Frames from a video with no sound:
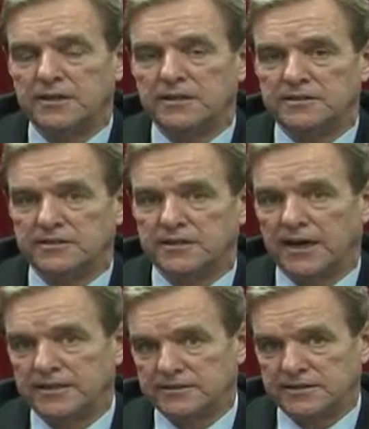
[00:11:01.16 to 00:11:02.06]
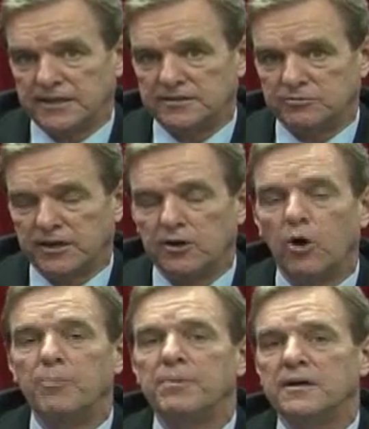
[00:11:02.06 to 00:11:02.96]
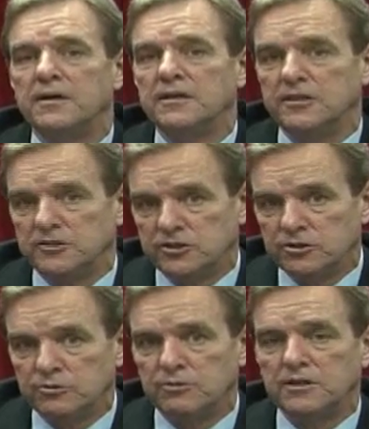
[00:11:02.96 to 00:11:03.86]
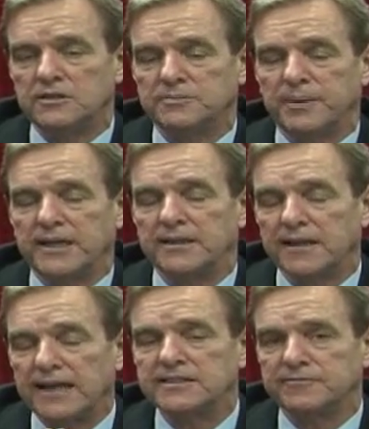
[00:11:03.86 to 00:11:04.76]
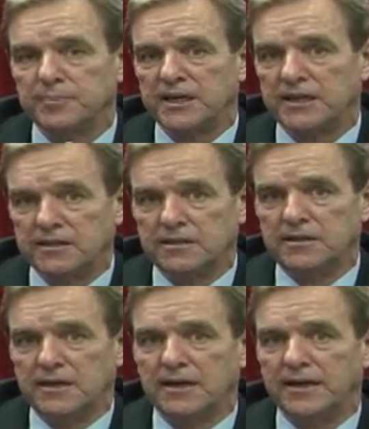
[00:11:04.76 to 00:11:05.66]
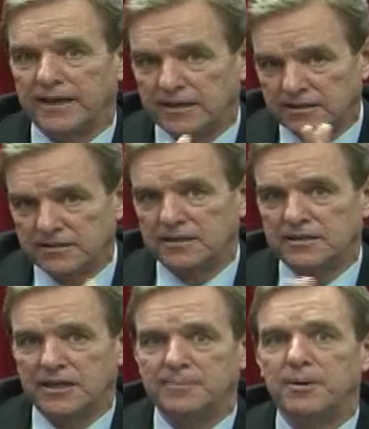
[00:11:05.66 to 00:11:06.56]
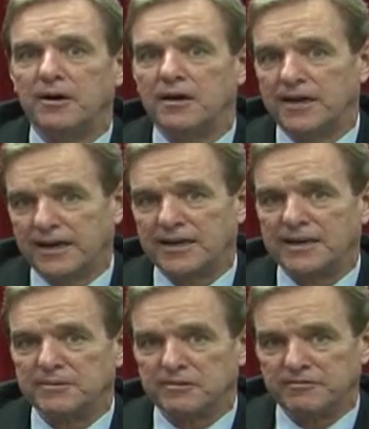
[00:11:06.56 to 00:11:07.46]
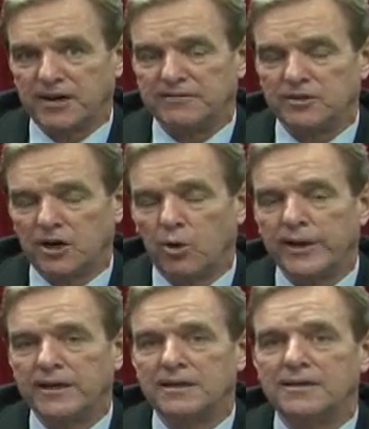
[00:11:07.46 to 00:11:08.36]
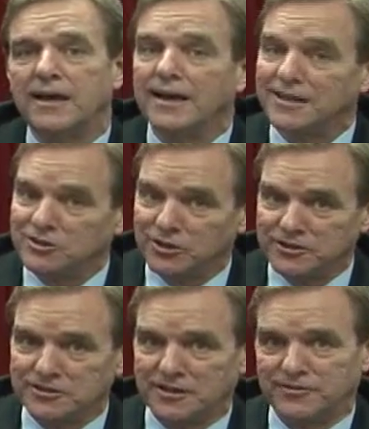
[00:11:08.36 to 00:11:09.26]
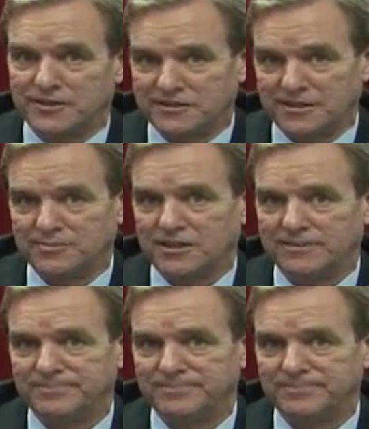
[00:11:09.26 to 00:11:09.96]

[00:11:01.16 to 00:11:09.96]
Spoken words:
to the United States, where I hope you two spend lots of money and, again, keep our economic revival going and enjoy yourself at the same time.